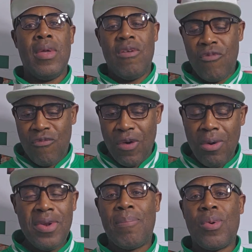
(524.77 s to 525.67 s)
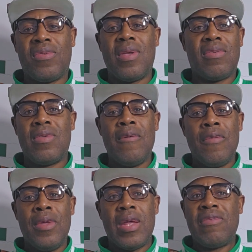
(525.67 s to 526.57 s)
If you follow the process,
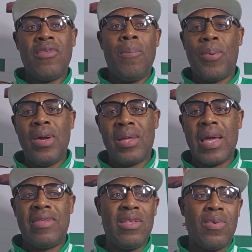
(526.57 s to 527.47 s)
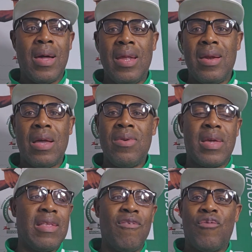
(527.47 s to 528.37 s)
there's no point getting to an area you're
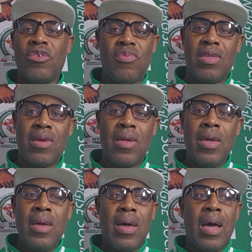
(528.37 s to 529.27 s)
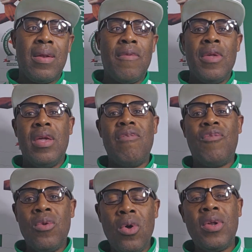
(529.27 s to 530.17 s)
getting frustrated. And if
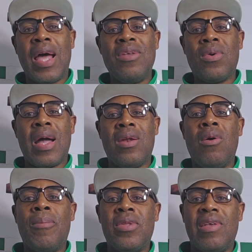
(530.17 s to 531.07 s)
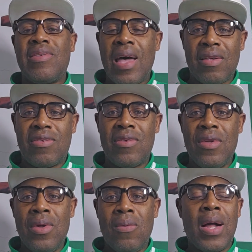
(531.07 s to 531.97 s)
you know that you cannot multitask,
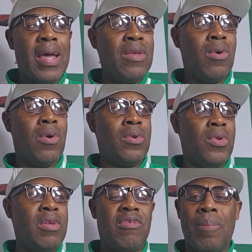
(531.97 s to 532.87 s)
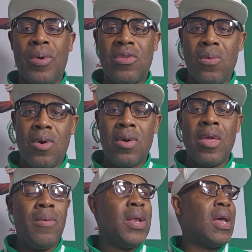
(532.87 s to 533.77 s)
whether you're doing support
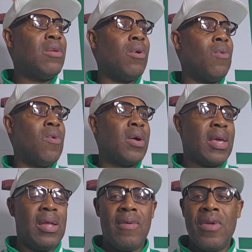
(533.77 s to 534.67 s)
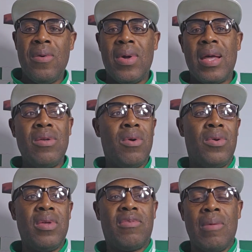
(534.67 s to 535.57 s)
work, whether you're working, whether you're
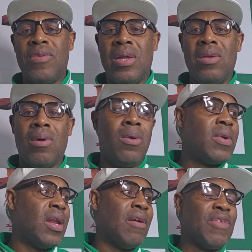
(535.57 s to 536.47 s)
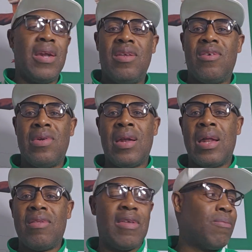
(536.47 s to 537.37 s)
doing something and you're looking after the children
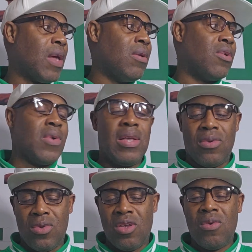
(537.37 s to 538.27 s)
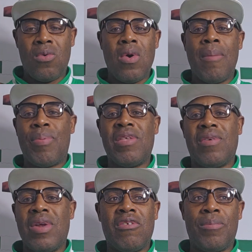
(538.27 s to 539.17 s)
at the same time you're trying to do it, you go and
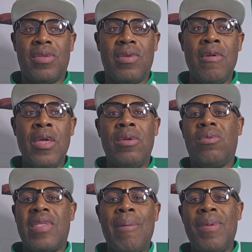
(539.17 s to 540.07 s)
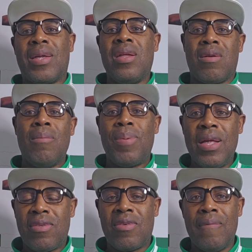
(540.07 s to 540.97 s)
press the rest button, you start making
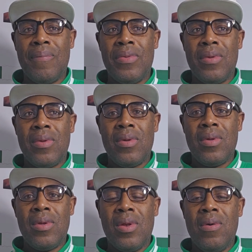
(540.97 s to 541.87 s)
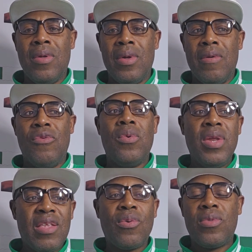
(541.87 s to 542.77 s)
complaints. You
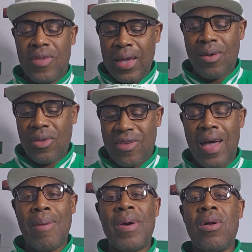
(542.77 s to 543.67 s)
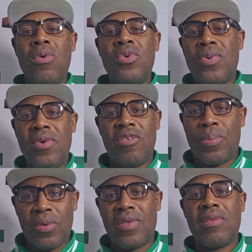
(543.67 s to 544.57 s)
need to take your time and go through this
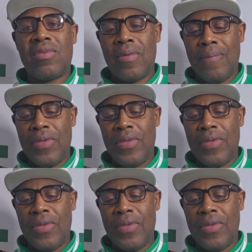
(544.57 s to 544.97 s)
process.